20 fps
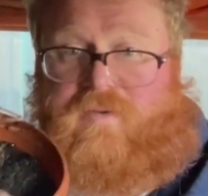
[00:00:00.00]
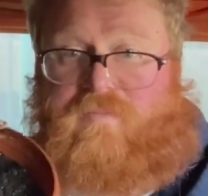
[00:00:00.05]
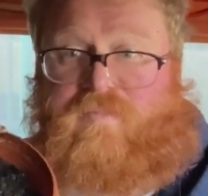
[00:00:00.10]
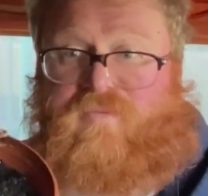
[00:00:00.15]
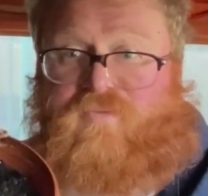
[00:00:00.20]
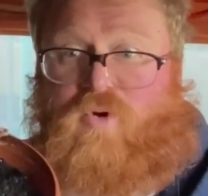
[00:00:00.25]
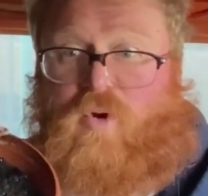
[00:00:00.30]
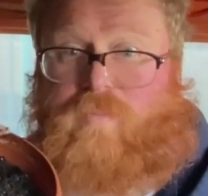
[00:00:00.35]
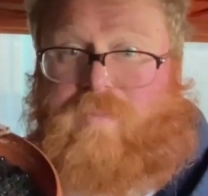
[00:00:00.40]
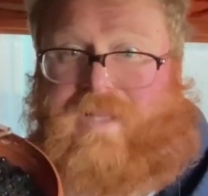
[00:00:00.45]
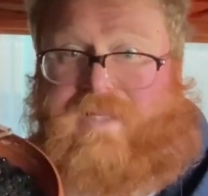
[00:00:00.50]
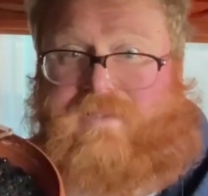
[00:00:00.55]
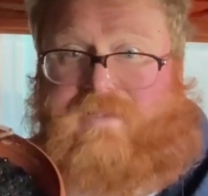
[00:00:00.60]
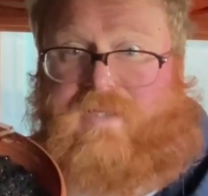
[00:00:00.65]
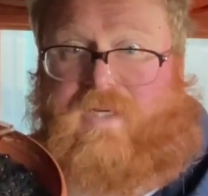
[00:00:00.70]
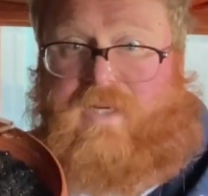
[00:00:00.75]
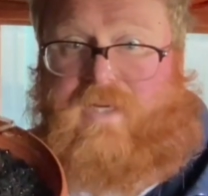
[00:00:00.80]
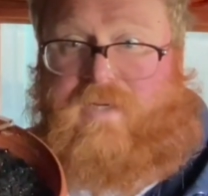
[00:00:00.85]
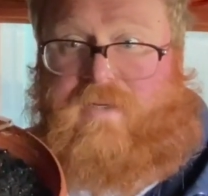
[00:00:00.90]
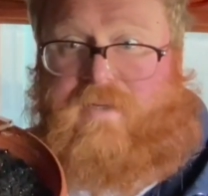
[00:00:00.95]
before
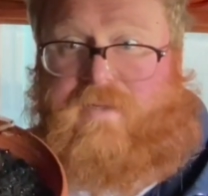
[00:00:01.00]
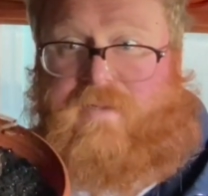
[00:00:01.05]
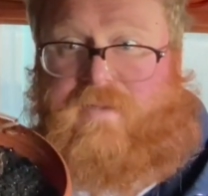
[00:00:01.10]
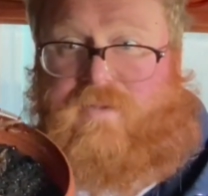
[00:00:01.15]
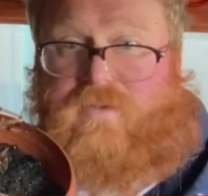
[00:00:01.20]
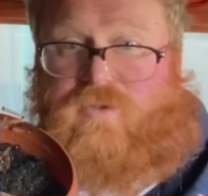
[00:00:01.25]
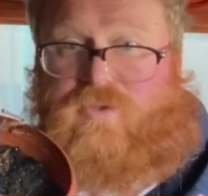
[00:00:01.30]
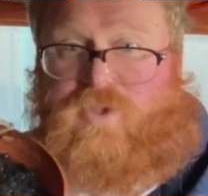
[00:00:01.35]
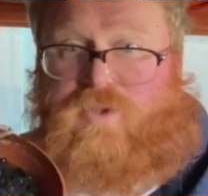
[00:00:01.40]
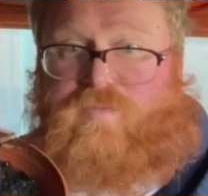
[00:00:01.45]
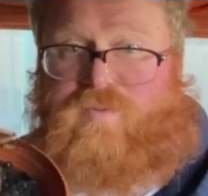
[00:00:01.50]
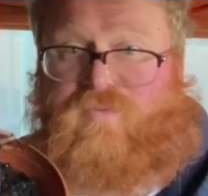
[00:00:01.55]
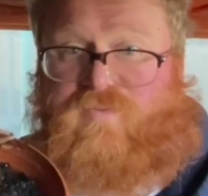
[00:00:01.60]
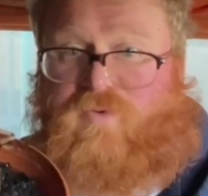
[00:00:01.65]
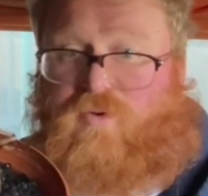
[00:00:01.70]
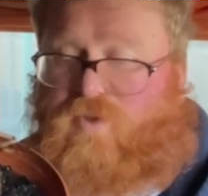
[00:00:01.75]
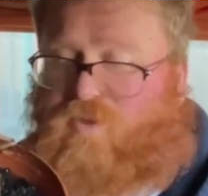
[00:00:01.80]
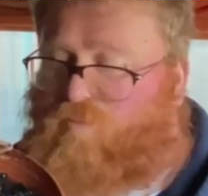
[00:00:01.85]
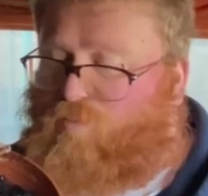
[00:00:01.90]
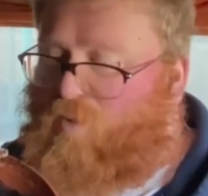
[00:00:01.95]
planting just
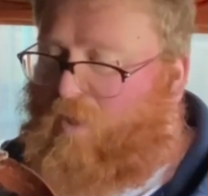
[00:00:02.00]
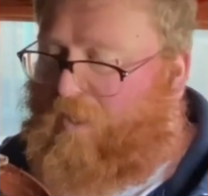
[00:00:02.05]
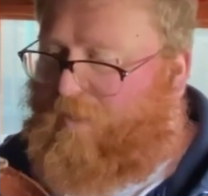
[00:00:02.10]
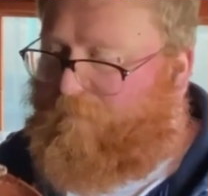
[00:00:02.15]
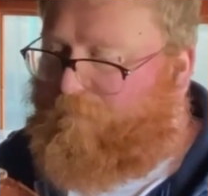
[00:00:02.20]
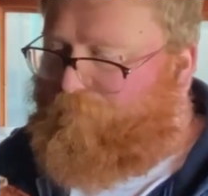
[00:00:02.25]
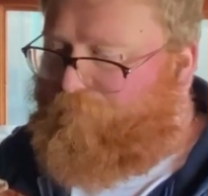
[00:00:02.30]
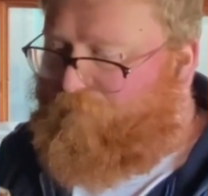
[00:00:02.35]
before spring.